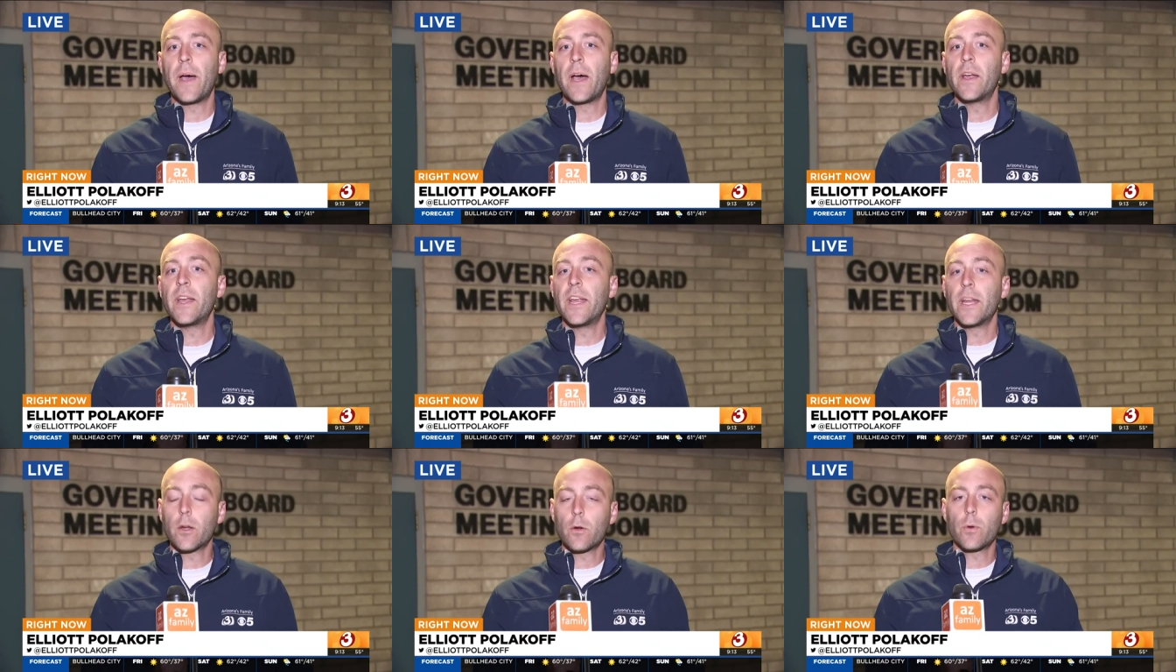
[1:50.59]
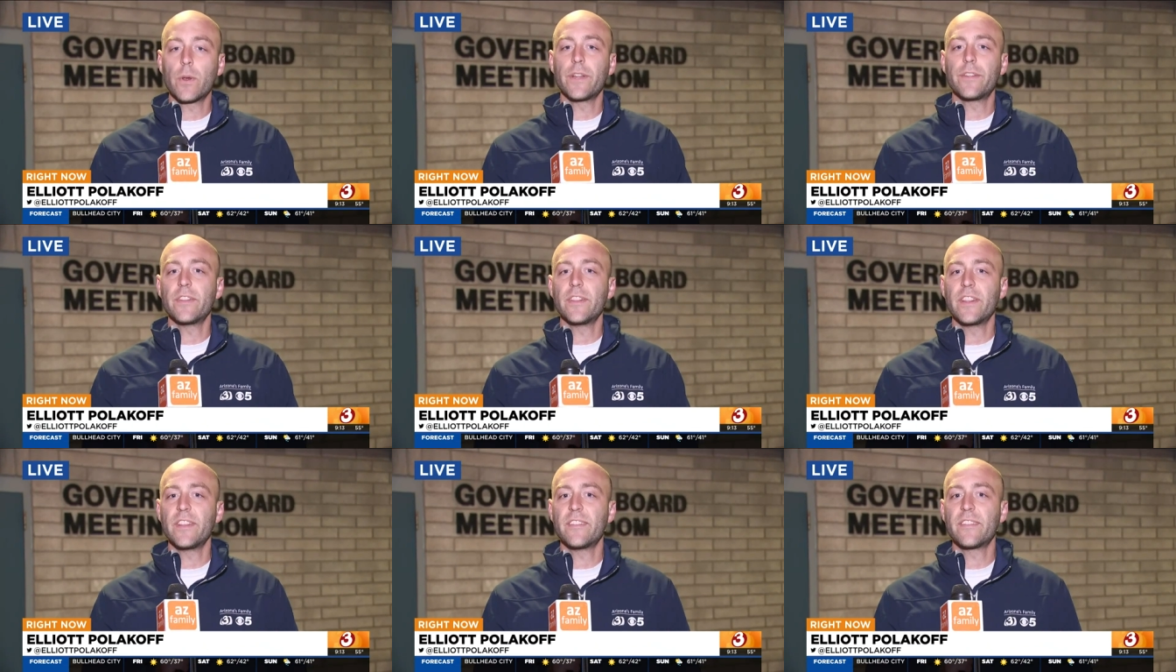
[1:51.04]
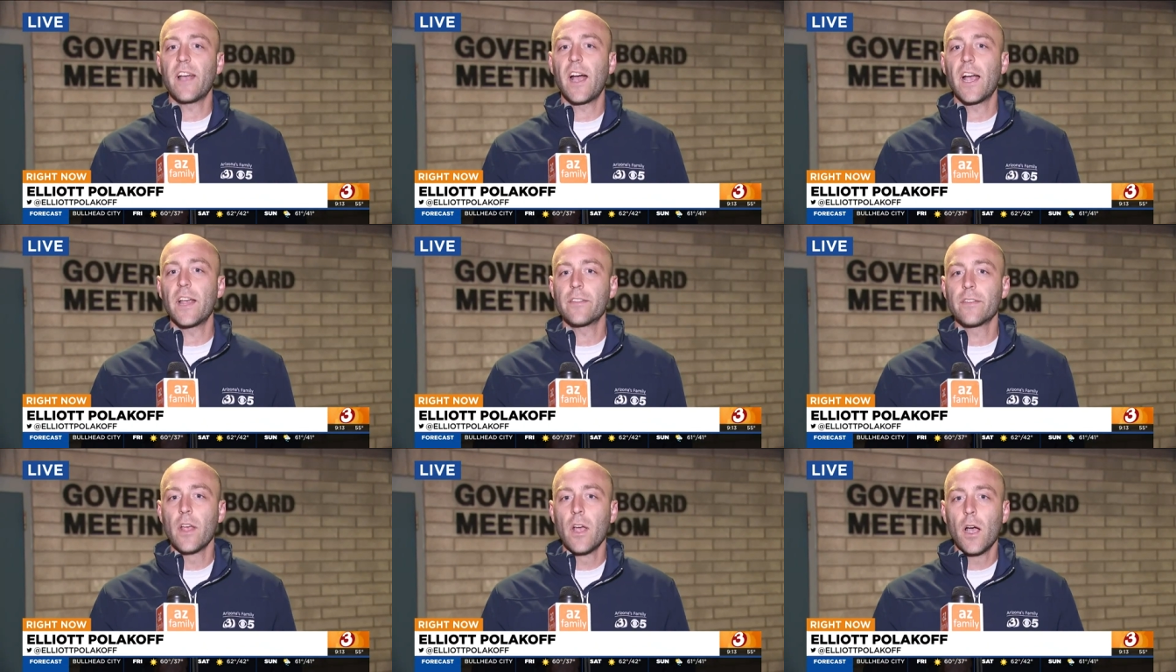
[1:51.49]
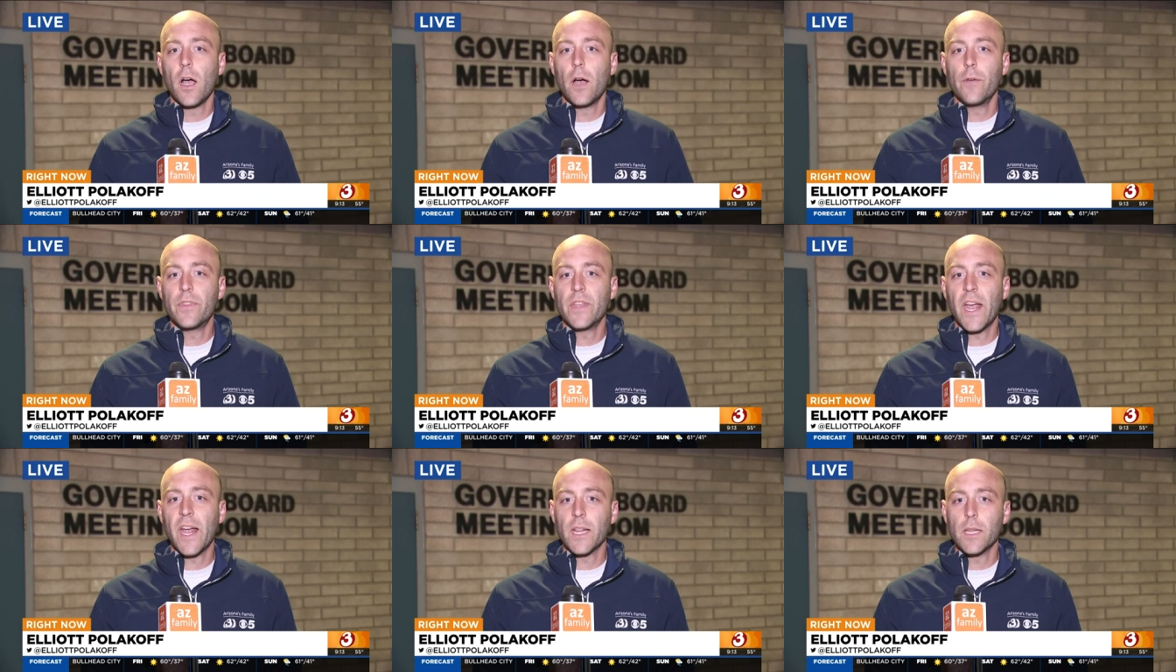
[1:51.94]
about increasing the size
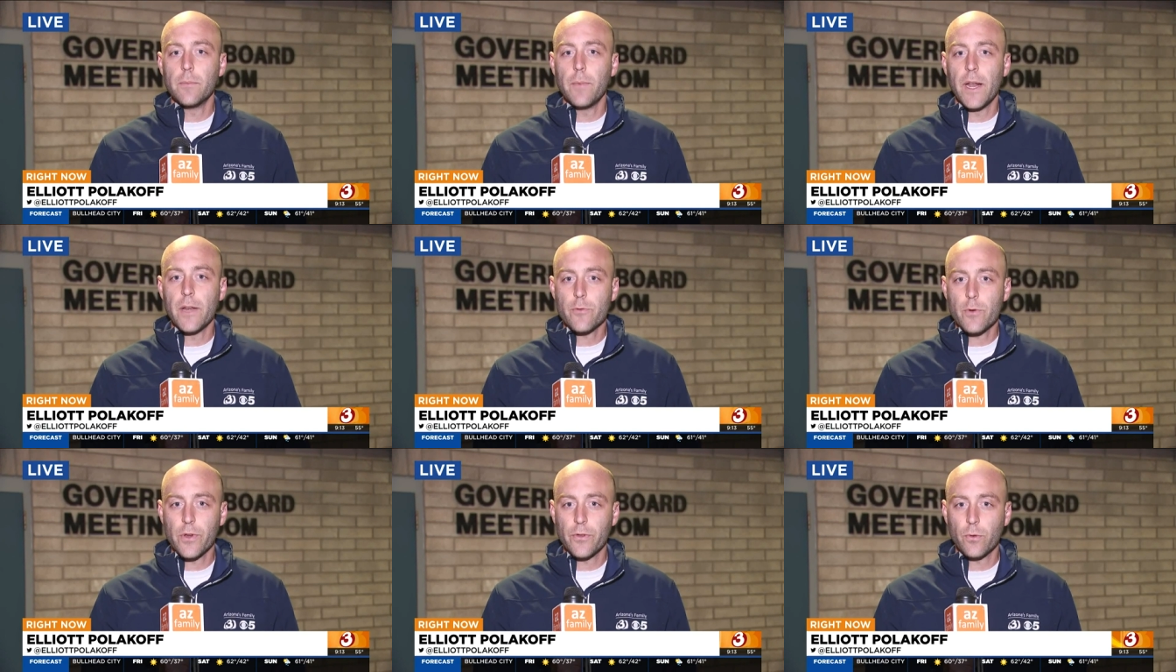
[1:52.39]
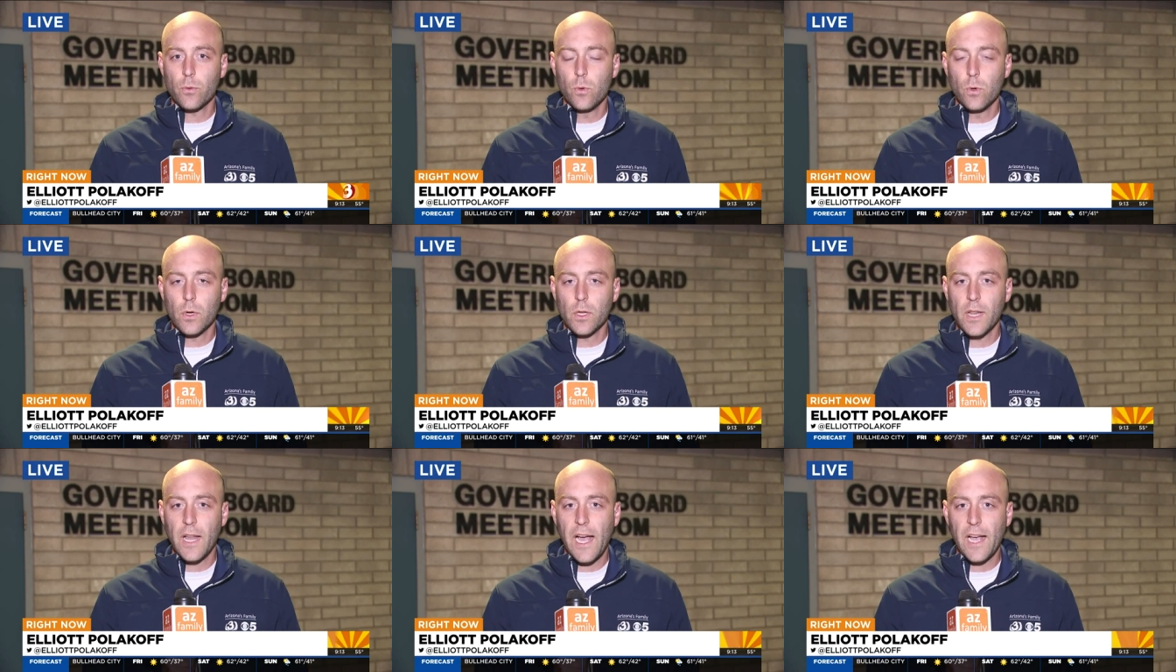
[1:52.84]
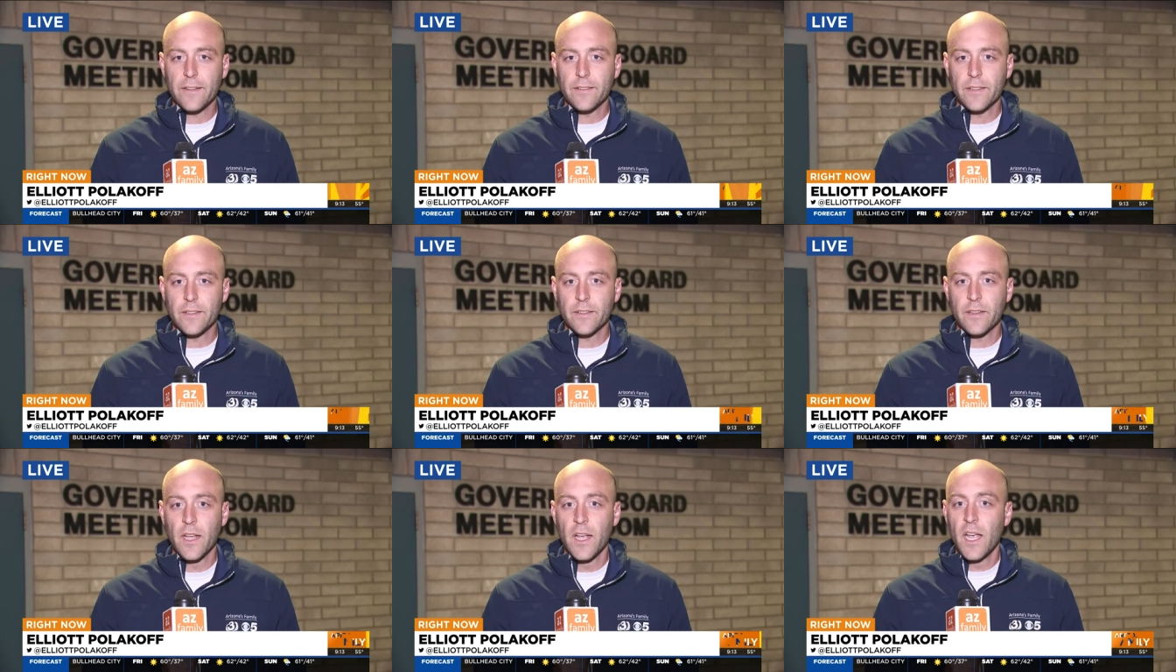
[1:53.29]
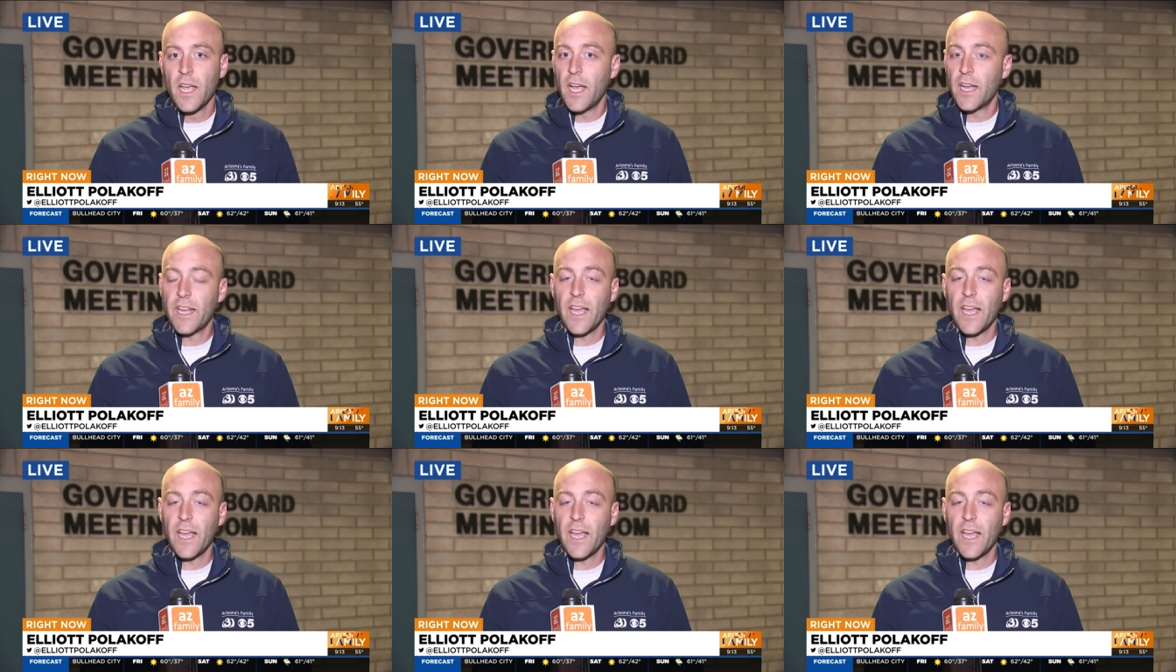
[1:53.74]
of the elementary school classes.